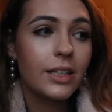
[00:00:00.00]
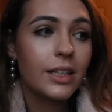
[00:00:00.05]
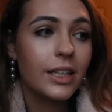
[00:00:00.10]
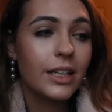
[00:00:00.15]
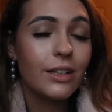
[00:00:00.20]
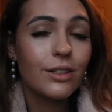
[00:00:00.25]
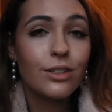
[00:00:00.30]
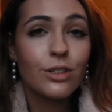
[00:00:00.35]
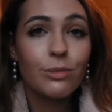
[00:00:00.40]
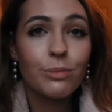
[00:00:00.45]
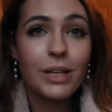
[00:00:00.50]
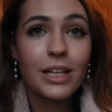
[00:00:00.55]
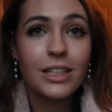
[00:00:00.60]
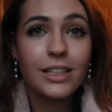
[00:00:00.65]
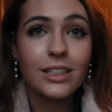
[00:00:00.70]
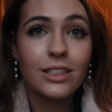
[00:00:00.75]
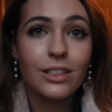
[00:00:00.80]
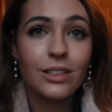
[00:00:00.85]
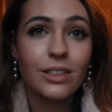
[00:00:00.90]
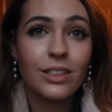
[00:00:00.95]
They also make
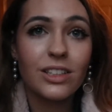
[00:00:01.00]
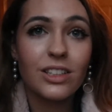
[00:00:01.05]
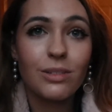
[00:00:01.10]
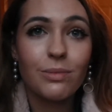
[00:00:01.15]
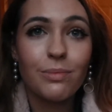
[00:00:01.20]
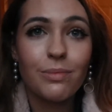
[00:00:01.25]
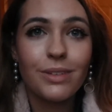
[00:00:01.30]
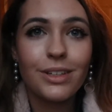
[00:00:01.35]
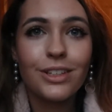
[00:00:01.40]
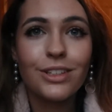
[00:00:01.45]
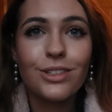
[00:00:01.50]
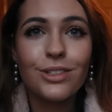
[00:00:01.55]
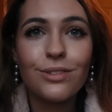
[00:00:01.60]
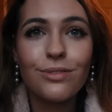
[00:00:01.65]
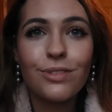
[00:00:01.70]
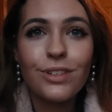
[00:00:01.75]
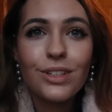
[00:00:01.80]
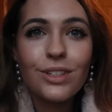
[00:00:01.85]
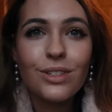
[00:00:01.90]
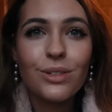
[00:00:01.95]
you
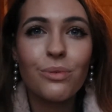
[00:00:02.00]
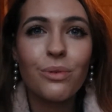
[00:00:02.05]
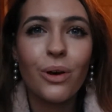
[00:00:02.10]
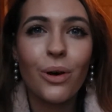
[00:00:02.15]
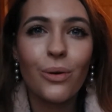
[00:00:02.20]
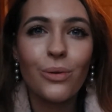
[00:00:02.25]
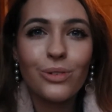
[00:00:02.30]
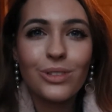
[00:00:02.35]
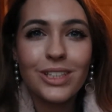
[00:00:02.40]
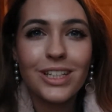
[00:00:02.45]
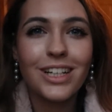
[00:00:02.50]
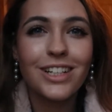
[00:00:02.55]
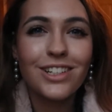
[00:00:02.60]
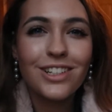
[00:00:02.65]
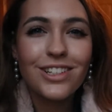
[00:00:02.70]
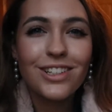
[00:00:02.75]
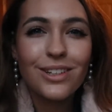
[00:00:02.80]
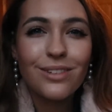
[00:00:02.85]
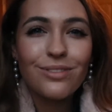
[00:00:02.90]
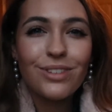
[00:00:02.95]
just feel so cozy. I
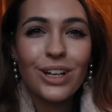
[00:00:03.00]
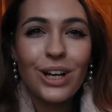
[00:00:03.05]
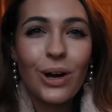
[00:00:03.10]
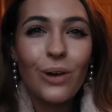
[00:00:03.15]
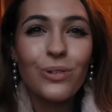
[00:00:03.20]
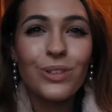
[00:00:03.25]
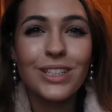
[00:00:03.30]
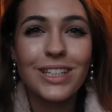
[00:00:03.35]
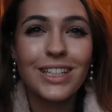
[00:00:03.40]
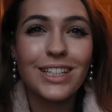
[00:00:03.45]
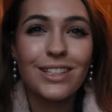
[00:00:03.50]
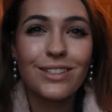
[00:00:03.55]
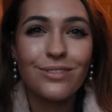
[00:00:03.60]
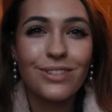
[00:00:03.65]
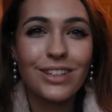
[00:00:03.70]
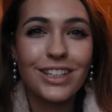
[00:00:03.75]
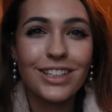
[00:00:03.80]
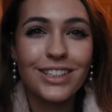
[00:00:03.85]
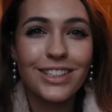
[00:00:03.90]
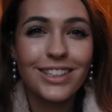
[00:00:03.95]
just love the coziness
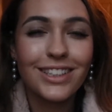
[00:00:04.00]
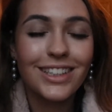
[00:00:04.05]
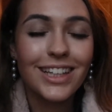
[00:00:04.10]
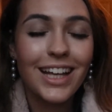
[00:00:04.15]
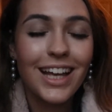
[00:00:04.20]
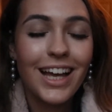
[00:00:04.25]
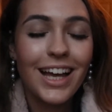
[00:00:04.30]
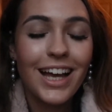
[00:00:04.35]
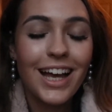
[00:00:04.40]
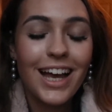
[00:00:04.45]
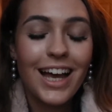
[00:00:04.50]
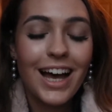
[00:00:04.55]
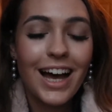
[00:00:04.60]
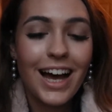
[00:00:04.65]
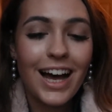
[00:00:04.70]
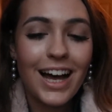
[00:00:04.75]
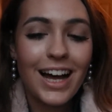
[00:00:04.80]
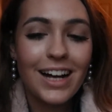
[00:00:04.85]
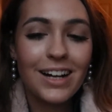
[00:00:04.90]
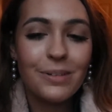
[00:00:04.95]
feels.
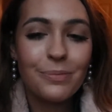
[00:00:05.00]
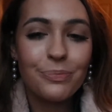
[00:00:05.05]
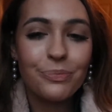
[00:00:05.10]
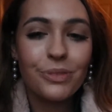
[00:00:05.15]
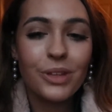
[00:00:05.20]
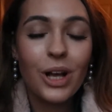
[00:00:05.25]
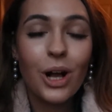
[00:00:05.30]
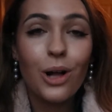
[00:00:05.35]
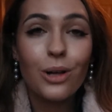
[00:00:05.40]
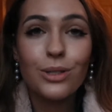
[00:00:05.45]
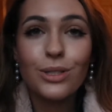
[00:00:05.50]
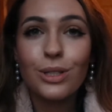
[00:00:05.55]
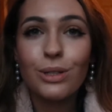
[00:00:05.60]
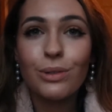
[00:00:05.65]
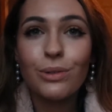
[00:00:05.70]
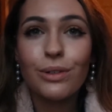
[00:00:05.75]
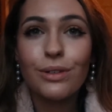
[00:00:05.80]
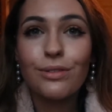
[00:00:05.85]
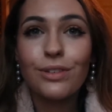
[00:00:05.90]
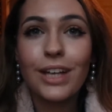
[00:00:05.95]

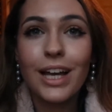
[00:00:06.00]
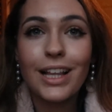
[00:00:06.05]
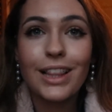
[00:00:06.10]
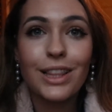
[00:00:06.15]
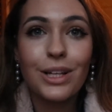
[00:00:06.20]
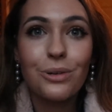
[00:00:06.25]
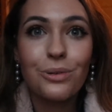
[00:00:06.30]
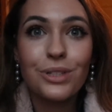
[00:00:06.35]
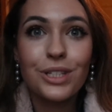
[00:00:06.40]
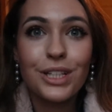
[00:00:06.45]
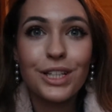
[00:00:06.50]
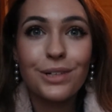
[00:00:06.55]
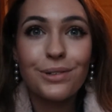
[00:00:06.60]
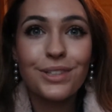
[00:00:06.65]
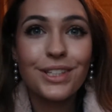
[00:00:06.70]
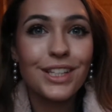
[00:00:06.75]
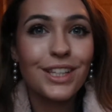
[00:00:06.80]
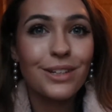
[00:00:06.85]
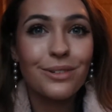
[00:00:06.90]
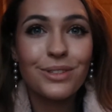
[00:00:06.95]
Also, if you get loads and
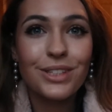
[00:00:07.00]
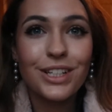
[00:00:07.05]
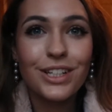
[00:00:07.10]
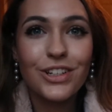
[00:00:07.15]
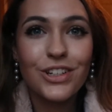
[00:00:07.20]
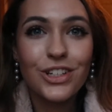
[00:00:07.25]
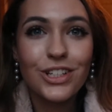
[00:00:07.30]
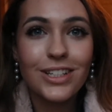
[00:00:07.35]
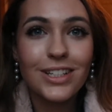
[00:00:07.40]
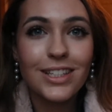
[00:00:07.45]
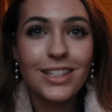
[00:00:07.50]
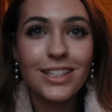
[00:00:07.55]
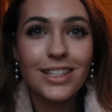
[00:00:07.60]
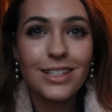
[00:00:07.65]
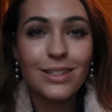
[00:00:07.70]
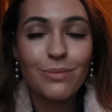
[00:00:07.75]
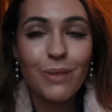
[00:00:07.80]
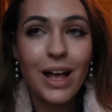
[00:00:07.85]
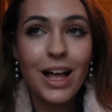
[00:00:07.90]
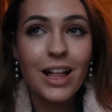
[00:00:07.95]
loads and loads of cushions
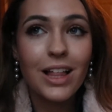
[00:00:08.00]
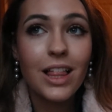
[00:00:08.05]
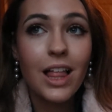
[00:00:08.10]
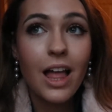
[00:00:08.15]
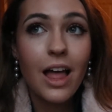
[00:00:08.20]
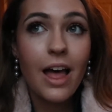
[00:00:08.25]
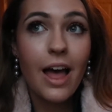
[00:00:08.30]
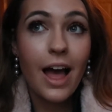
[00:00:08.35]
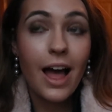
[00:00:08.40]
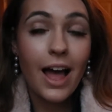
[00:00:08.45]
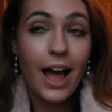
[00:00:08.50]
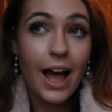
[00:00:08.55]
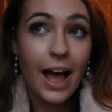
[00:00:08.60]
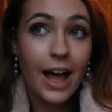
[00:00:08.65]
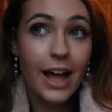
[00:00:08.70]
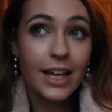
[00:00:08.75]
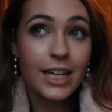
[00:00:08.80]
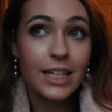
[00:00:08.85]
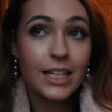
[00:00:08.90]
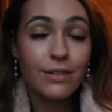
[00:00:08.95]
as well,
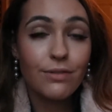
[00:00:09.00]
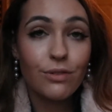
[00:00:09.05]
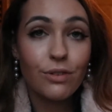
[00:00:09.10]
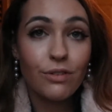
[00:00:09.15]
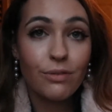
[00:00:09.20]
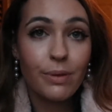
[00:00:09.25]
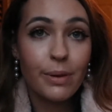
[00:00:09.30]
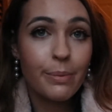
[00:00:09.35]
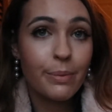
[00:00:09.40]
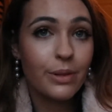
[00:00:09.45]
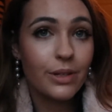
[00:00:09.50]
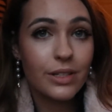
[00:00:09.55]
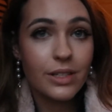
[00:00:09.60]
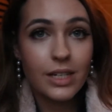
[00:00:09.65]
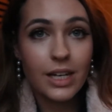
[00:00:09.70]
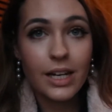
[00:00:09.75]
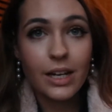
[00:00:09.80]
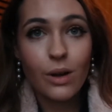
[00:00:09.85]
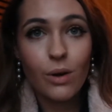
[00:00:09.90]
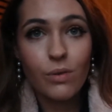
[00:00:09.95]
handy for if people are
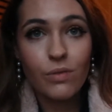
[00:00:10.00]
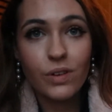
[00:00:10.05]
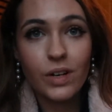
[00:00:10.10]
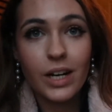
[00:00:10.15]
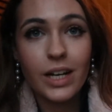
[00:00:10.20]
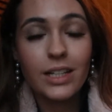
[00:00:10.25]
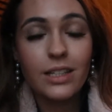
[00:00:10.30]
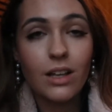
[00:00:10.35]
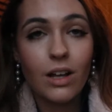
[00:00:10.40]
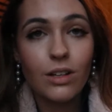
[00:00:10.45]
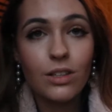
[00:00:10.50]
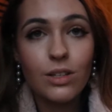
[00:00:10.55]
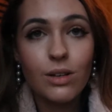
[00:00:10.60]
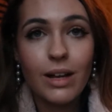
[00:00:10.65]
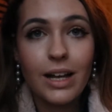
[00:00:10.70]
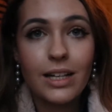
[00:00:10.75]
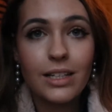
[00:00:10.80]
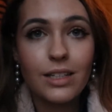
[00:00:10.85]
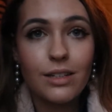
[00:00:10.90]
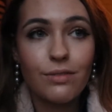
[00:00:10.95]
staying over. It's also
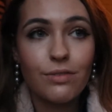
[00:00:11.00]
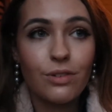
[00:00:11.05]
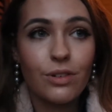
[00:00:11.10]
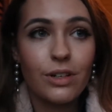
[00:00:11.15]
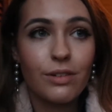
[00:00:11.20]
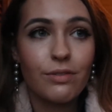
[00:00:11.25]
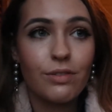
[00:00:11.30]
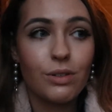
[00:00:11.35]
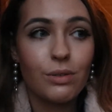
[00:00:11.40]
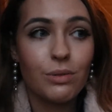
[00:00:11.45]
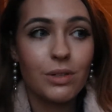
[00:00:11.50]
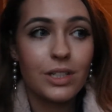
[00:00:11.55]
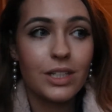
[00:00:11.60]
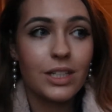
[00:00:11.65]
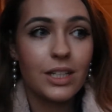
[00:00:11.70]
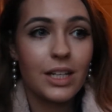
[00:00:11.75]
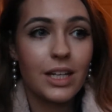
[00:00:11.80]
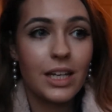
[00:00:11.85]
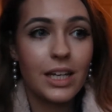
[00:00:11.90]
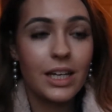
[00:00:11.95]
handy for if you want
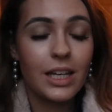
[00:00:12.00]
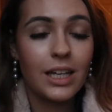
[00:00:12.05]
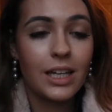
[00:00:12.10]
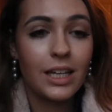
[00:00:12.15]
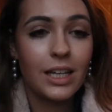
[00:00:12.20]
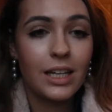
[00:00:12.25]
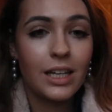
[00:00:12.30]
to like